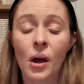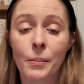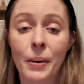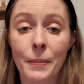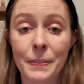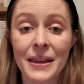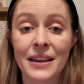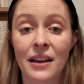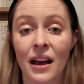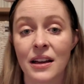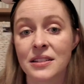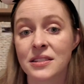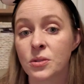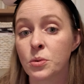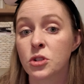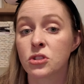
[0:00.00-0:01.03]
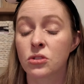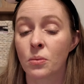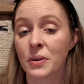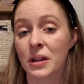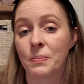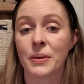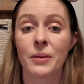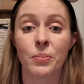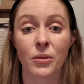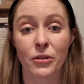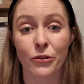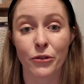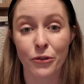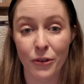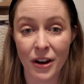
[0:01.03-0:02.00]
But because there were so many people
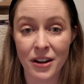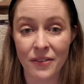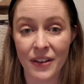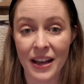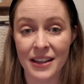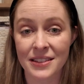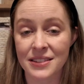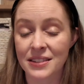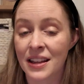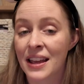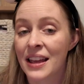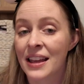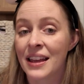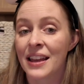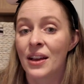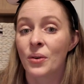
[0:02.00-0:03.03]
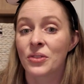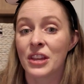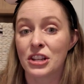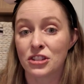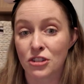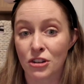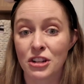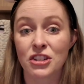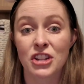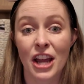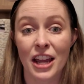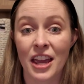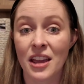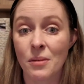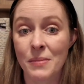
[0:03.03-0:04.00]
in front of us, they started
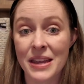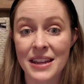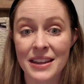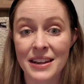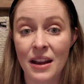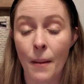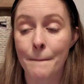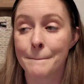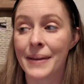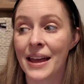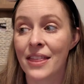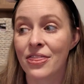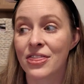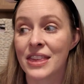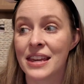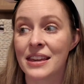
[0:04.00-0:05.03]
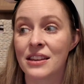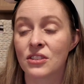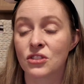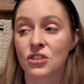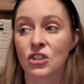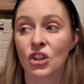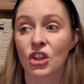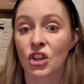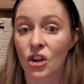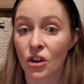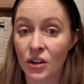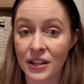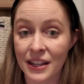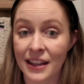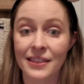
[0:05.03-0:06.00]
checking them in, but the
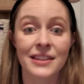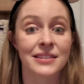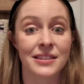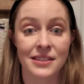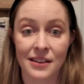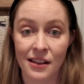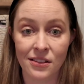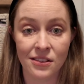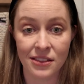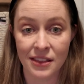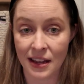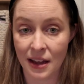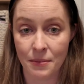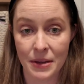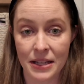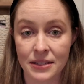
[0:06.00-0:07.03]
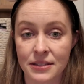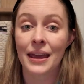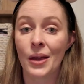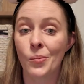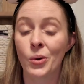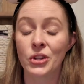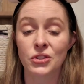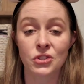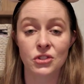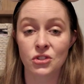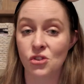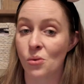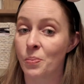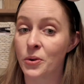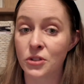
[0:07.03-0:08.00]
security, and this is another thing I missed, it went
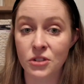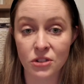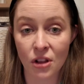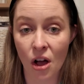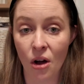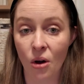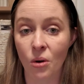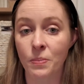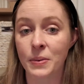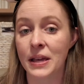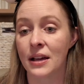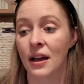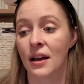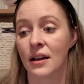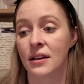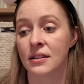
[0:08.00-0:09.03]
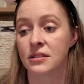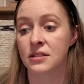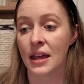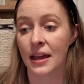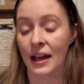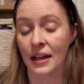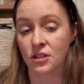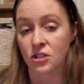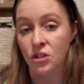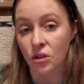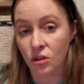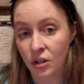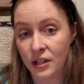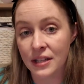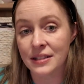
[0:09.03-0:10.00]
super slow because they had to
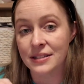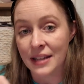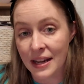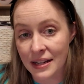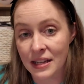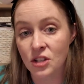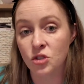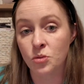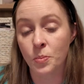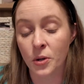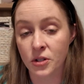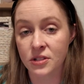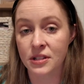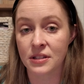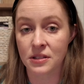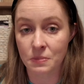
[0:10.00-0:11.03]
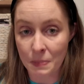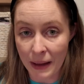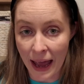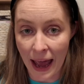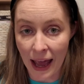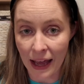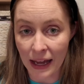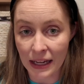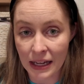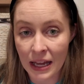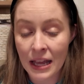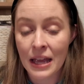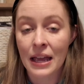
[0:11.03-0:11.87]
look inside each person's bag.